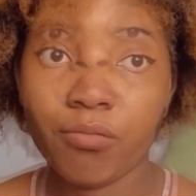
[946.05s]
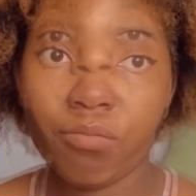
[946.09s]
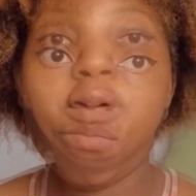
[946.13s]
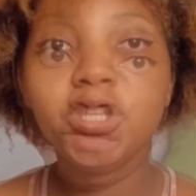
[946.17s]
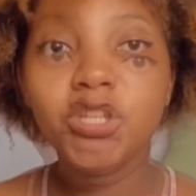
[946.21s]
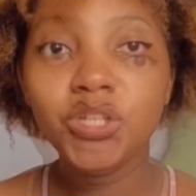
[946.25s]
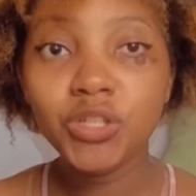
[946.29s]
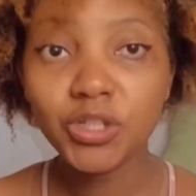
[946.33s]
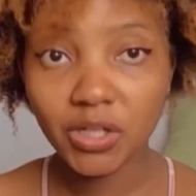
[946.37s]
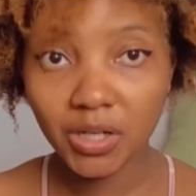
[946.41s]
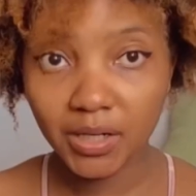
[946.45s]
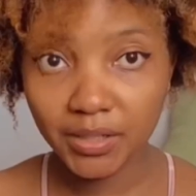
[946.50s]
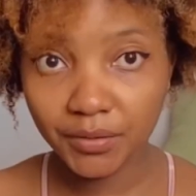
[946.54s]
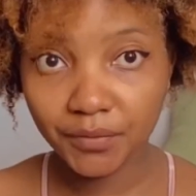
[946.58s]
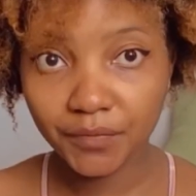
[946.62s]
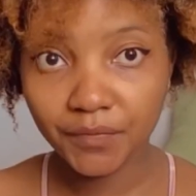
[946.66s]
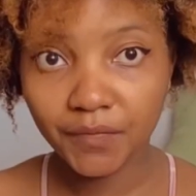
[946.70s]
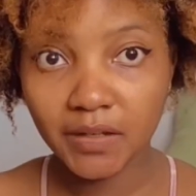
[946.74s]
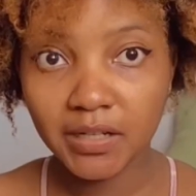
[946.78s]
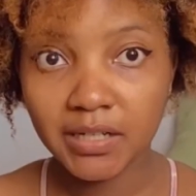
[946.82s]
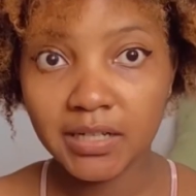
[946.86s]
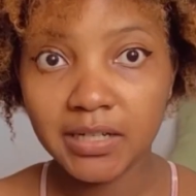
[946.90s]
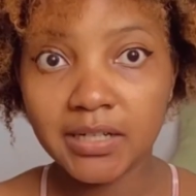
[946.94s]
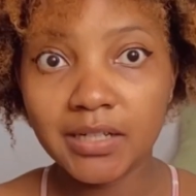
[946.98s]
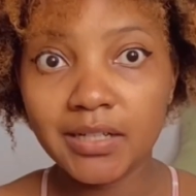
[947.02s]
Be
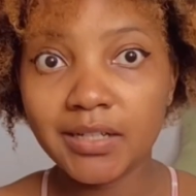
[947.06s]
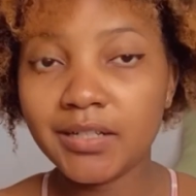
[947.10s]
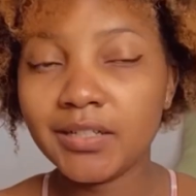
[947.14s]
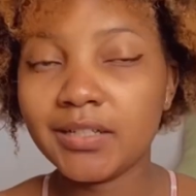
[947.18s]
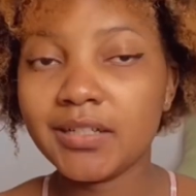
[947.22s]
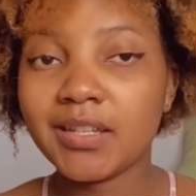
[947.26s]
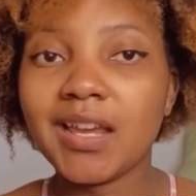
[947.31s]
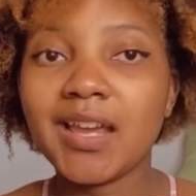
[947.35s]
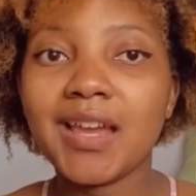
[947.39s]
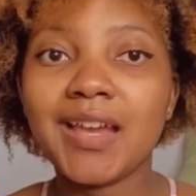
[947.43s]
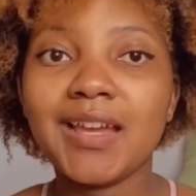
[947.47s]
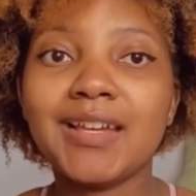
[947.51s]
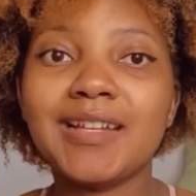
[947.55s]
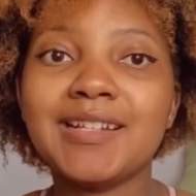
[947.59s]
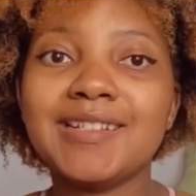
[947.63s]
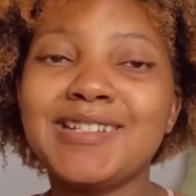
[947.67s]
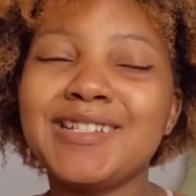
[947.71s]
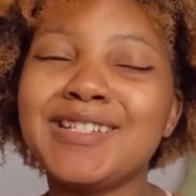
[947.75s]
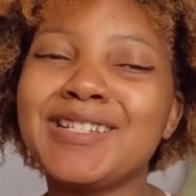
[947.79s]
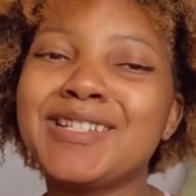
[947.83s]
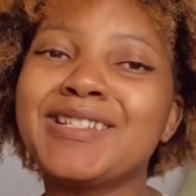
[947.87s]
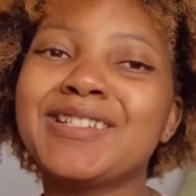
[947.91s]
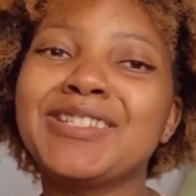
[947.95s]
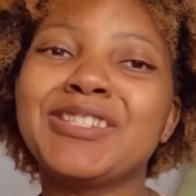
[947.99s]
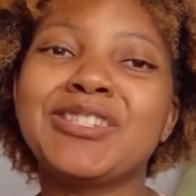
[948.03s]
notified
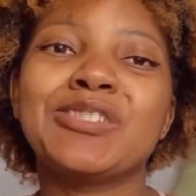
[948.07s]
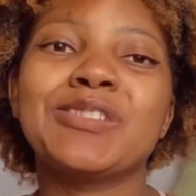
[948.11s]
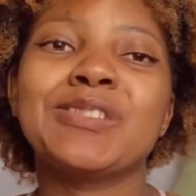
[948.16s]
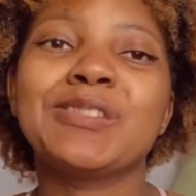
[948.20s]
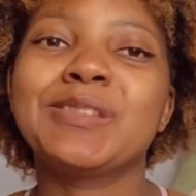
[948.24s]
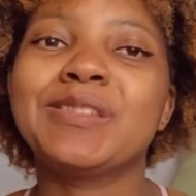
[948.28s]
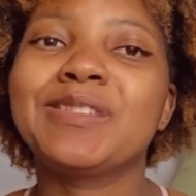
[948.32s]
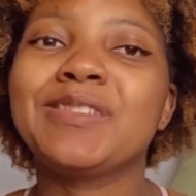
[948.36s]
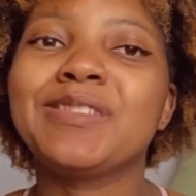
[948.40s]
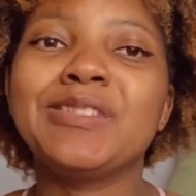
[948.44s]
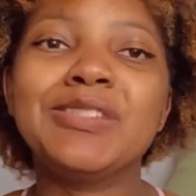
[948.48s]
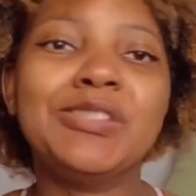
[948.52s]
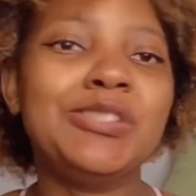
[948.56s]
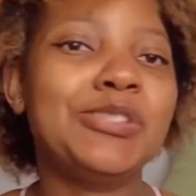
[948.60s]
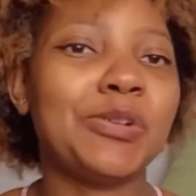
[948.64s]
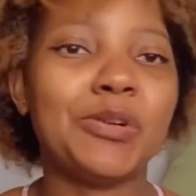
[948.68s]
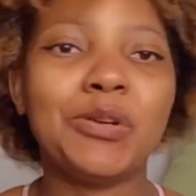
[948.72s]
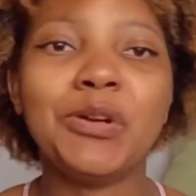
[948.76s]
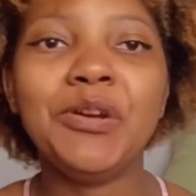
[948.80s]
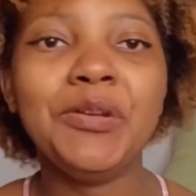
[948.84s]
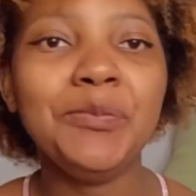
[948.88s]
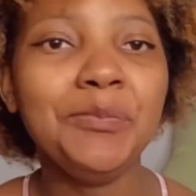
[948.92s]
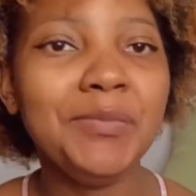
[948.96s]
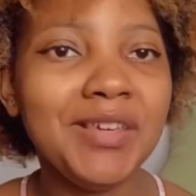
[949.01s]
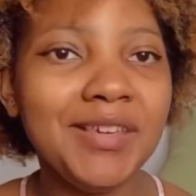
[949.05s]
and just
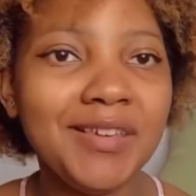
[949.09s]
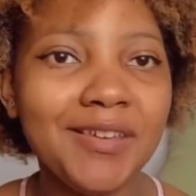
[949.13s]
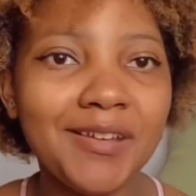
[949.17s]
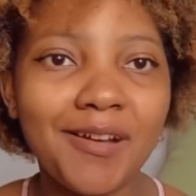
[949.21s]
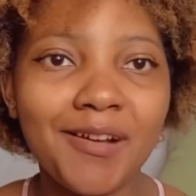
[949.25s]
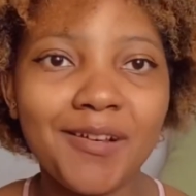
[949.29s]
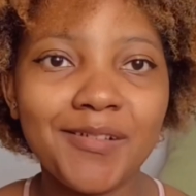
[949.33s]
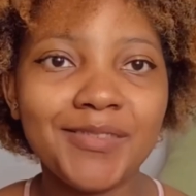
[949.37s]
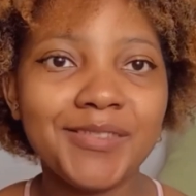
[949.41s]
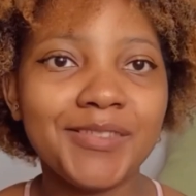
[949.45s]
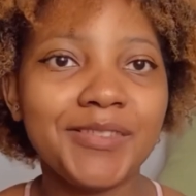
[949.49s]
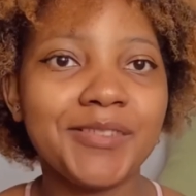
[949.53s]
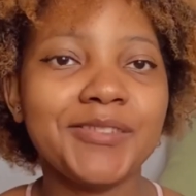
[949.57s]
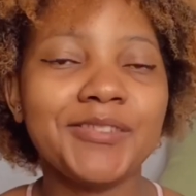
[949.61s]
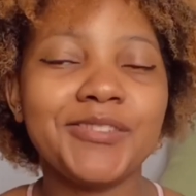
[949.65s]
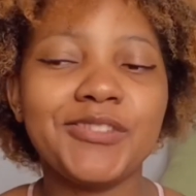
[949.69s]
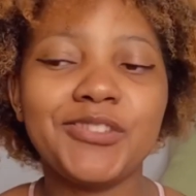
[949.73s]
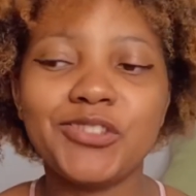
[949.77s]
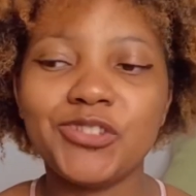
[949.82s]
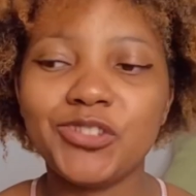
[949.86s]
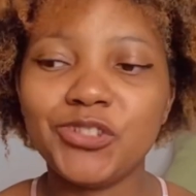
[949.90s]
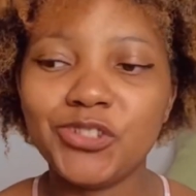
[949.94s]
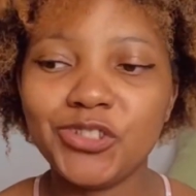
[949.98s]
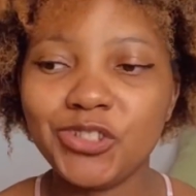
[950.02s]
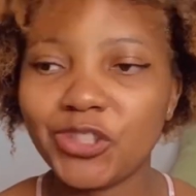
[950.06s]
join me on this
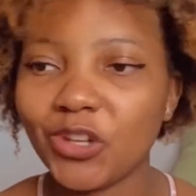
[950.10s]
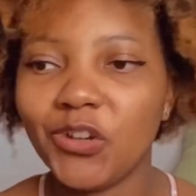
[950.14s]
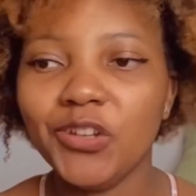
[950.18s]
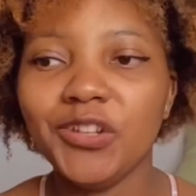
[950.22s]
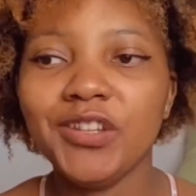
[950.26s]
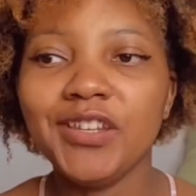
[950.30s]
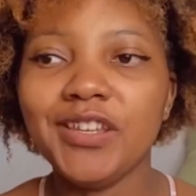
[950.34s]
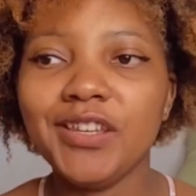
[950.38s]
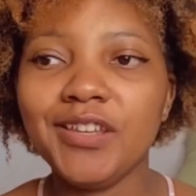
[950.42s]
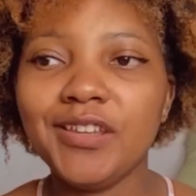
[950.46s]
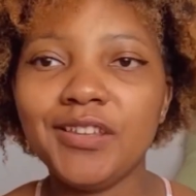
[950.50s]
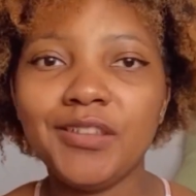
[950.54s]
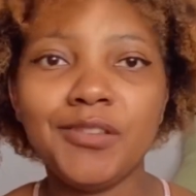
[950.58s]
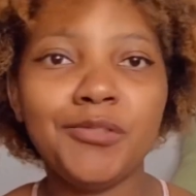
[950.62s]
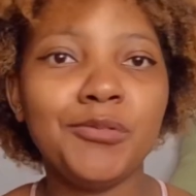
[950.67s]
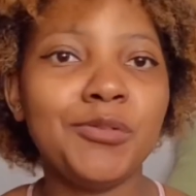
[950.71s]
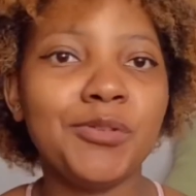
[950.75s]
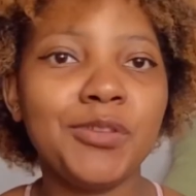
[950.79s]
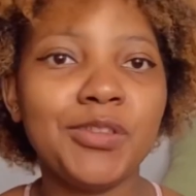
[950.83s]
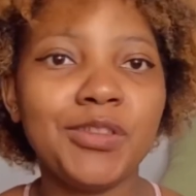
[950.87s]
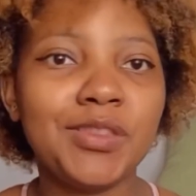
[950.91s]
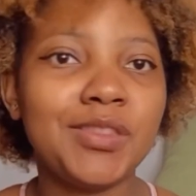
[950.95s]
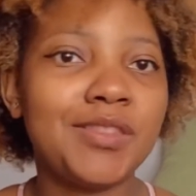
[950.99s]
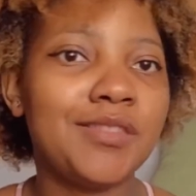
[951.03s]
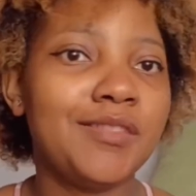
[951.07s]
journey
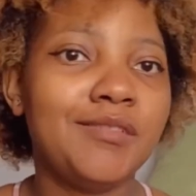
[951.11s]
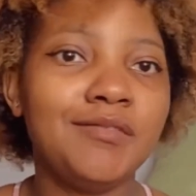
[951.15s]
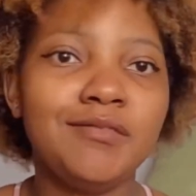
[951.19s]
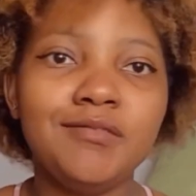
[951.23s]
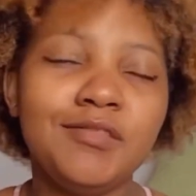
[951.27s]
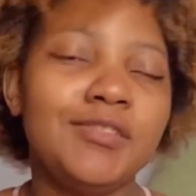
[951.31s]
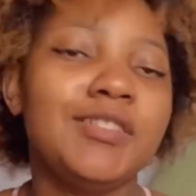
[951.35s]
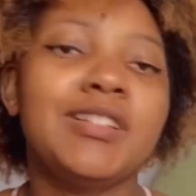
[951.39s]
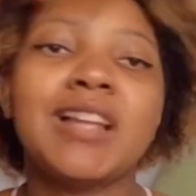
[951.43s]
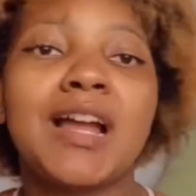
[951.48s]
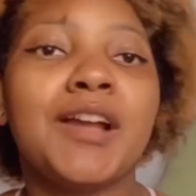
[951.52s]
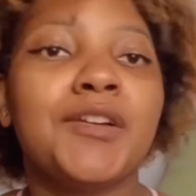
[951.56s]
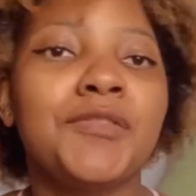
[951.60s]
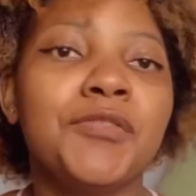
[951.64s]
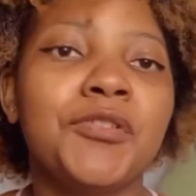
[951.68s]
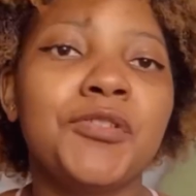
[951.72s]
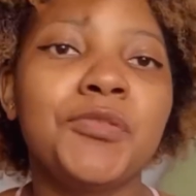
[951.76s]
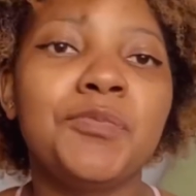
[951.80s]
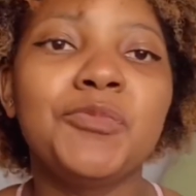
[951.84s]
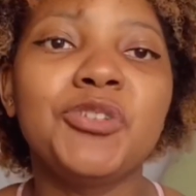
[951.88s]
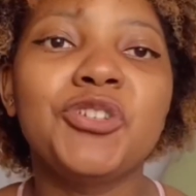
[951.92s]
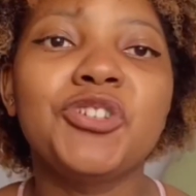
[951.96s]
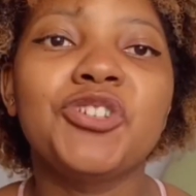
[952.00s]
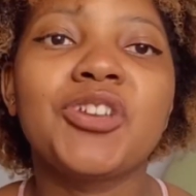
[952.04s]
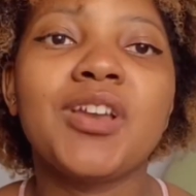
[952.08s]
with Life
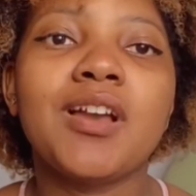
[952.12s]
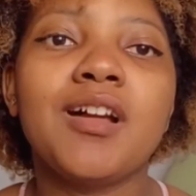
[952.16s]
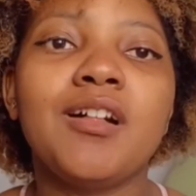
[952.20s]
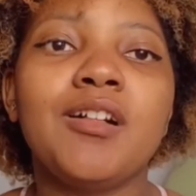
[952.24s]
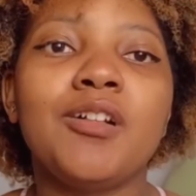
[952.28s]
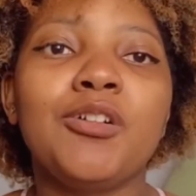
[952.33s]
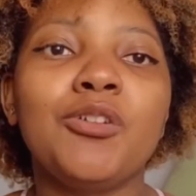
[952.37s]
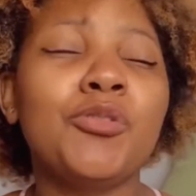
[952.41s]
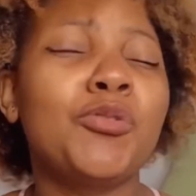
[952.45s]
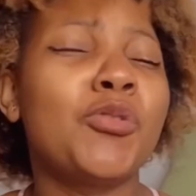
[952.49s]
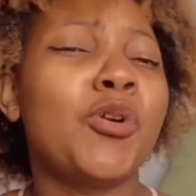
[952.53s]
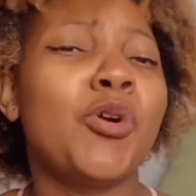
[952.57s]
with Michelle.